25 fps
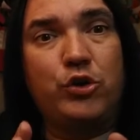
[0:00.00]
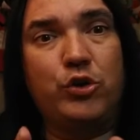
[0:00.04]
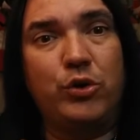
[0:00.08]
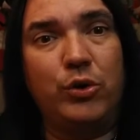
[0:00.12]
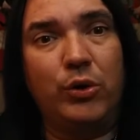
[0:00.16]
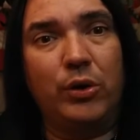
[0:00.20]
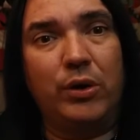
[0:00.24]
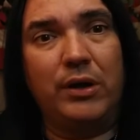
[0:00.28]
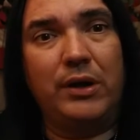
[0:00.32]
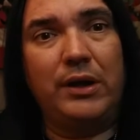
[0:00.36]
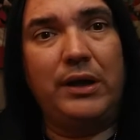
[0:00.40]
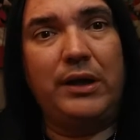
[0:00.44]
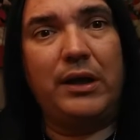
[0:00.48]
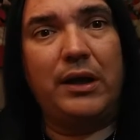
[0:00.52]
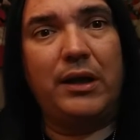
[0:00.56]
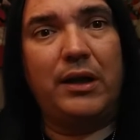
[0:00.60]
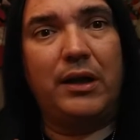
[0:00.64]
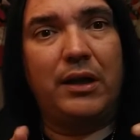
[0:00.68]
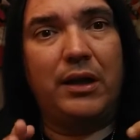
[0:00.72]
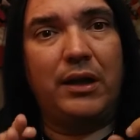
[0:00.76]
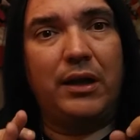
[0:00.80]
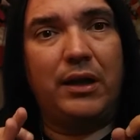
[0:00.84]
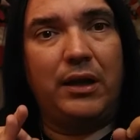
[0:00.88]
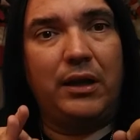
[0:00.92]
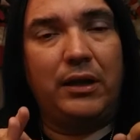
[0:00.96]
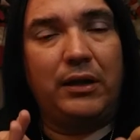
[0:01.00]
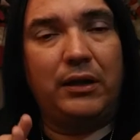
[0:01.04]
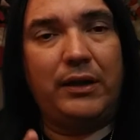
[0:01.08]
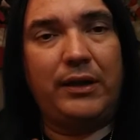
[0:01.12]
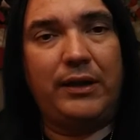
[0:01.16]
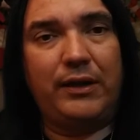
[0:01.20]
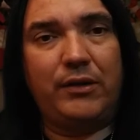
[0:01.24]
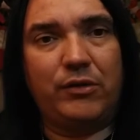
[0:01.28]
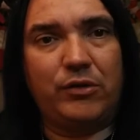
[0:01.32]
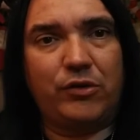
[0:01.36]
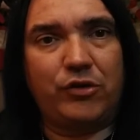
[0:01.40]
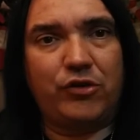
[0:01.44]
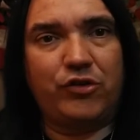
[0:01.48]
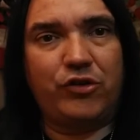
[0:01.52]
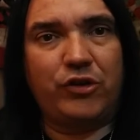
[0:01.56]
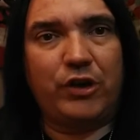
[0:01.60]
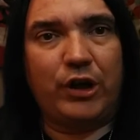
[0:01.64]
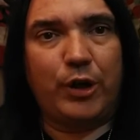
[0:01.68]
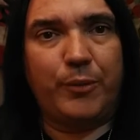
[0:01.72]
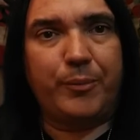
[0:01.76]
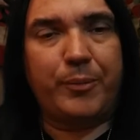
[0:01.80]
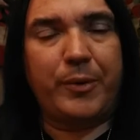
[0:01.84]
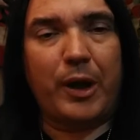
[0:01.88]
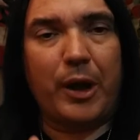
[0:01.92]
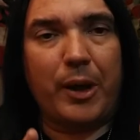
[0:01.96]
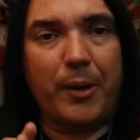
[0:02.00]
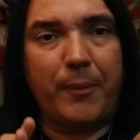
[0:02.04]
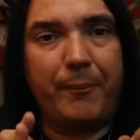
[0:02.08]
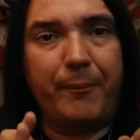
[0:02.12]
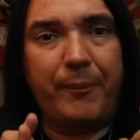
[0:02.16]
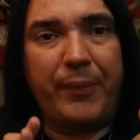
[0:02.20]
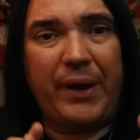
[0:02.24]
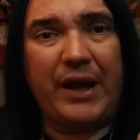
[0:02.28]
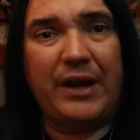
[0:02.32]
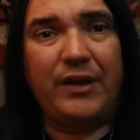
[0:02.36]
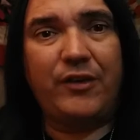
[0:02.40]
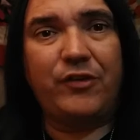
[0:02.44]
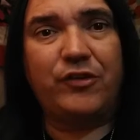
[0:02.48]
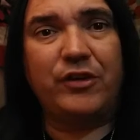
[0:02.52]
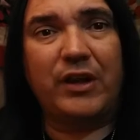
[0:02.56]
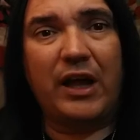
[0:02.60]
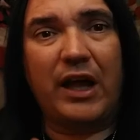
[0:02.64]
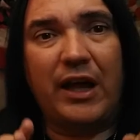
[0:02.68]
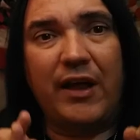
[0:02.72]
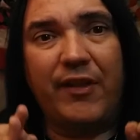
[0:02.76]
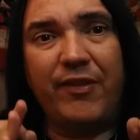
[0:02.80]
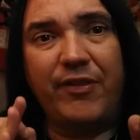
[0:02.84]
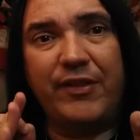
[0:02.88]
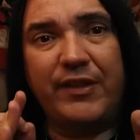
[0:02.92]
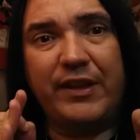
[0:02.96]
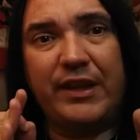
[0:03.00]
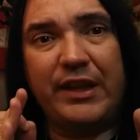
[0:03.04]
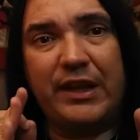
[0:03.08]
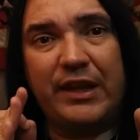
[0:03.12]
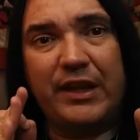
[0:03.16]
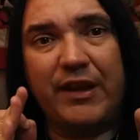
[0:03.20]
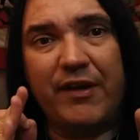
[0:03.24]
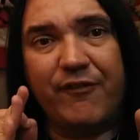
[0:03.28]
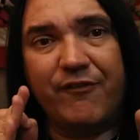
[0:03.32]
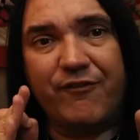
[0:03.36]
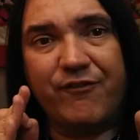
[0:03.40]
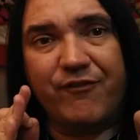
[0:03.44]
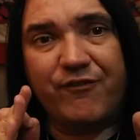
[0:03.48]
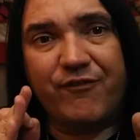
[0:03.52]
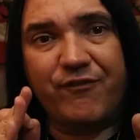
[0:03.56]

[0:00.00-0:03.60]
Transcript: Good leadership based on the